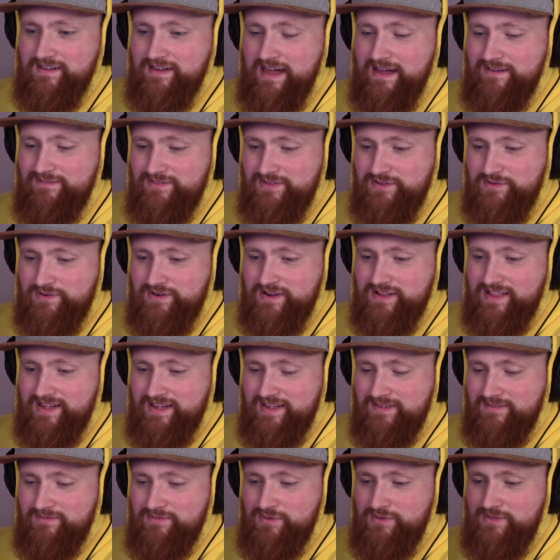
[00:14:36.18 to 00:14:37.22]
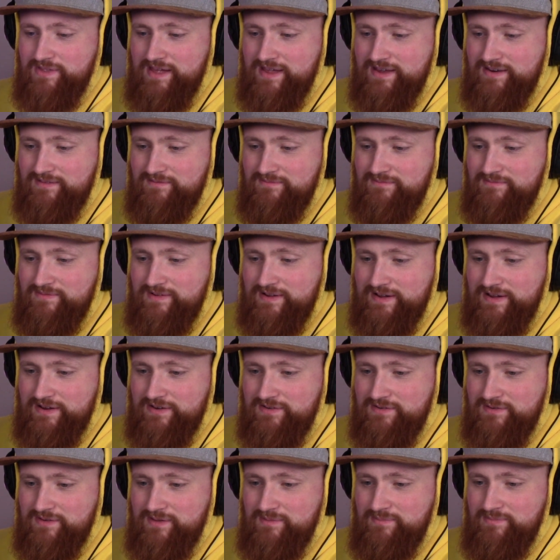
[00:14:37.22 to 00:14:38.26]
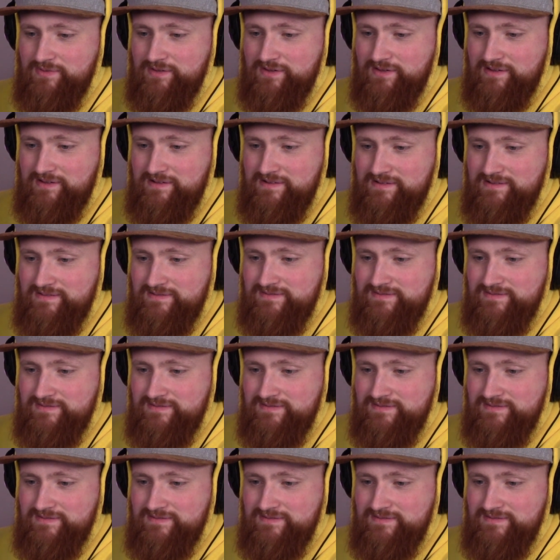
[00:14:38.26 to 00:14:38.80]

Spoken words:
Have Luna, like, do that fucking dream thing.